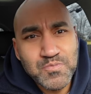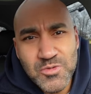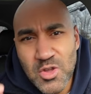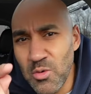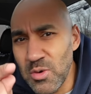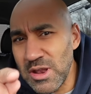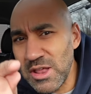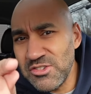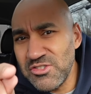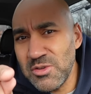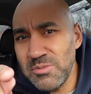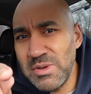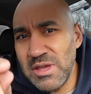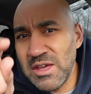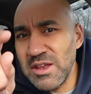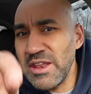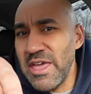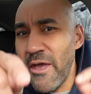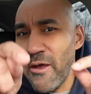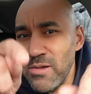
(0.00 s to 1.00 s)
What else should be
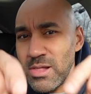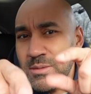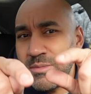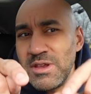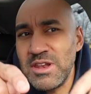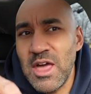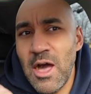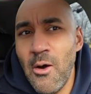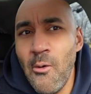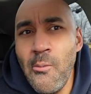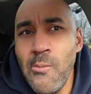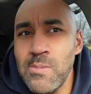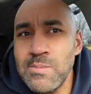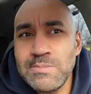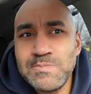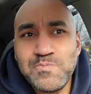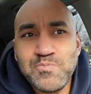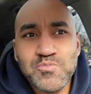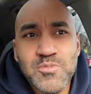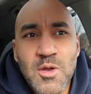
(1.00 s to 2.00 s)
in there? Let me know.
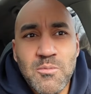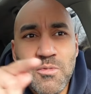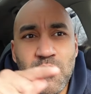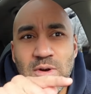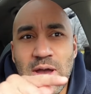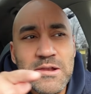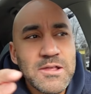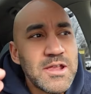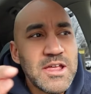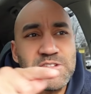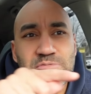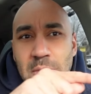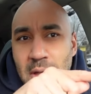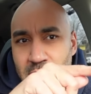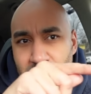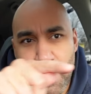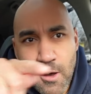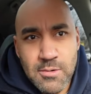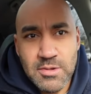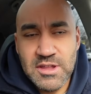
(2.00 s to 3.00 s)
But right now, that's my
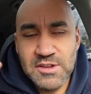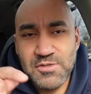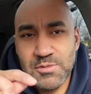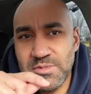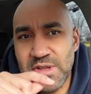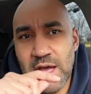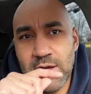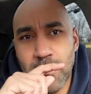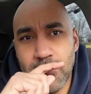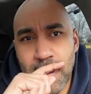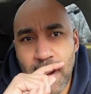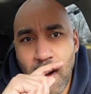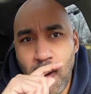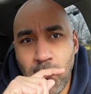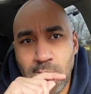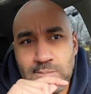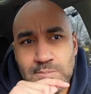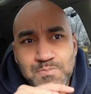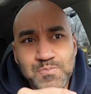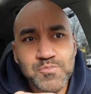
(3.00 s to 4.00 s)
goat list from Taco Bell.